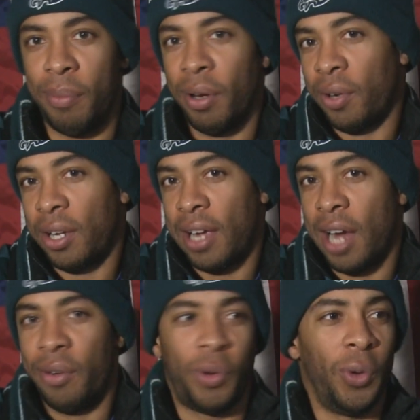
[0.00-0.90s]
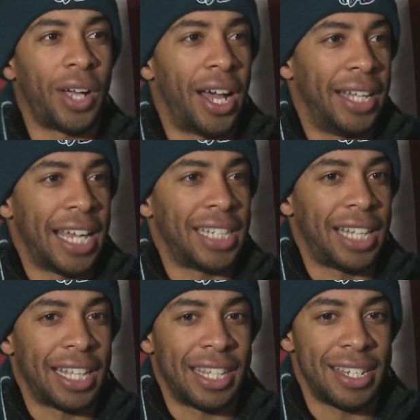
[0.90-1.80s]
from a kind of cool
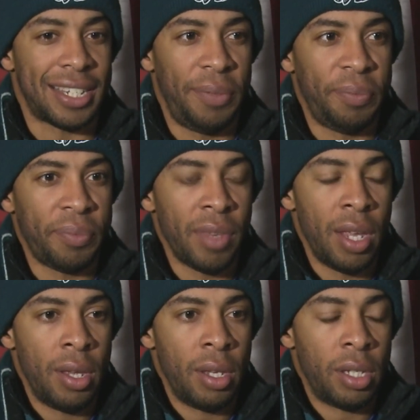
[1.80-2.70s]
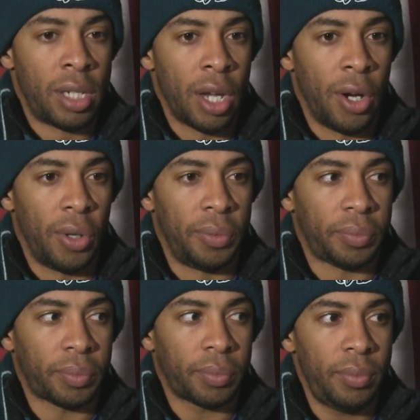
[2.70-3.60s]
contest like this? So